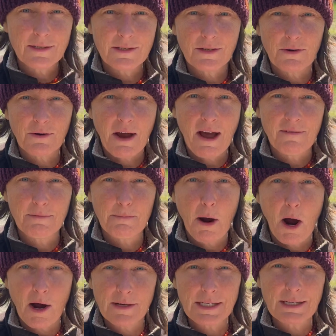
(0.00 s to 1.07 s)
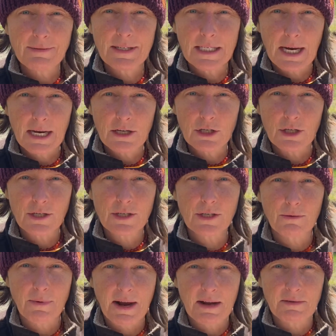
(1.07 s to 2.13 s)
So, to have positive intentions
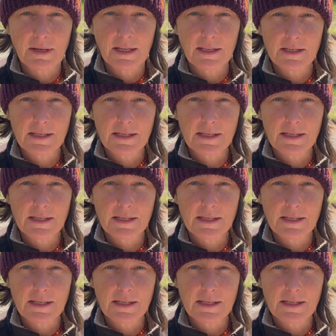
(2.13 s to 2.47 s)
surrounding this